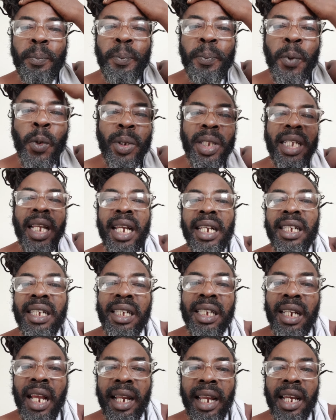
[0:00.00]

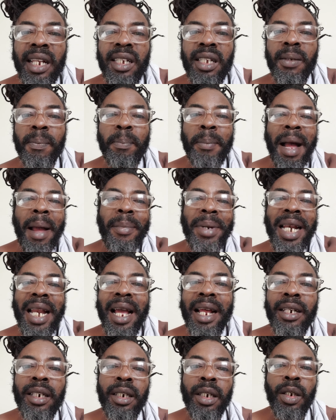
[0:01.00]
protest against
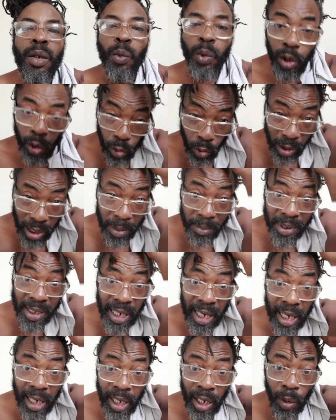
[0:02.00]
Babylon. Show them,
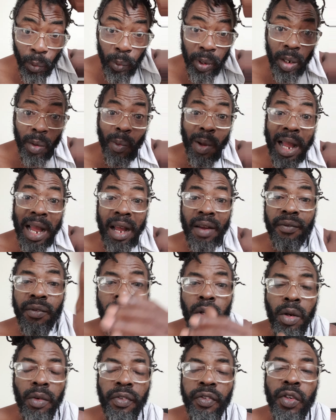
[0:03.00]
say, we don't want to have
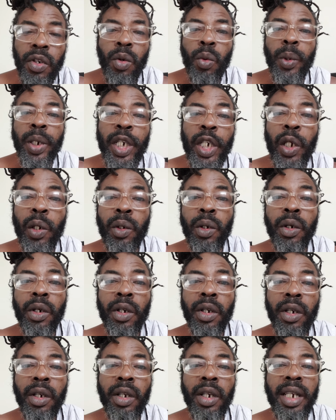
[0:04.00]
nothing to do with you.
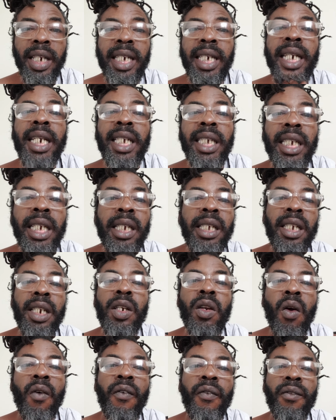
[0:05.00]
This is
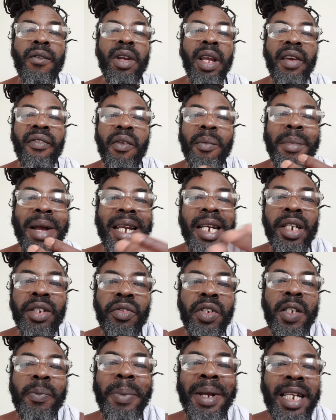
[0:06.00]
enough. Every man is
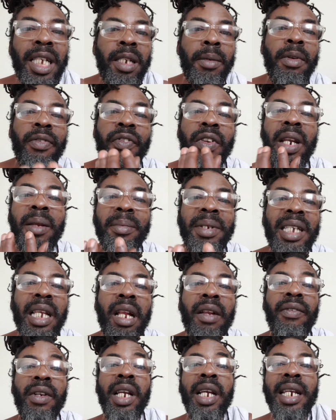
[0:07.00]
responsible for
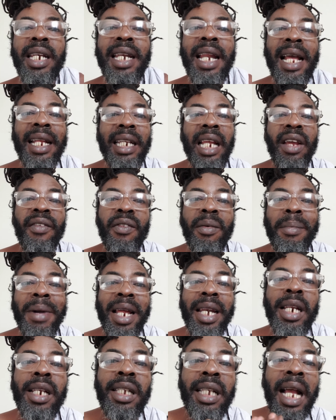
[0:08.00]
themselves. Not
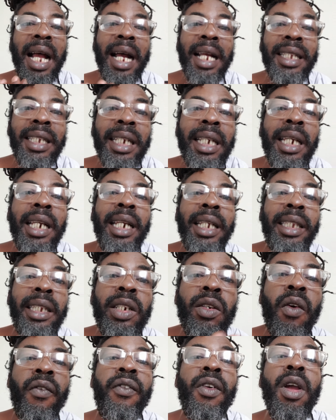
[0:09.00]
everybody is articulate
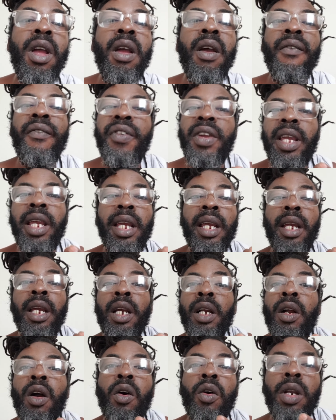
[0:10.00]
enough for
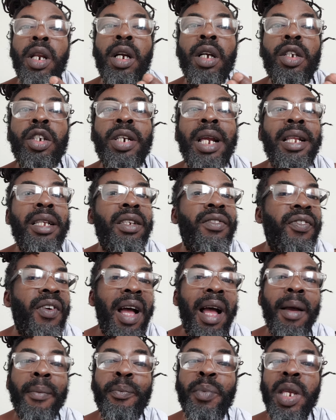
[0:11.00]
God to
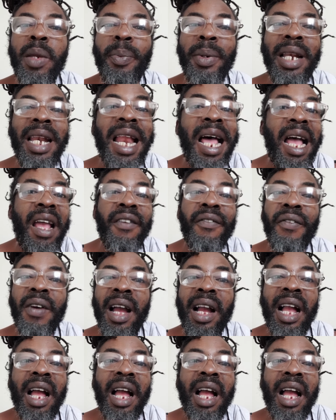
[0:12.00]
transform people's life or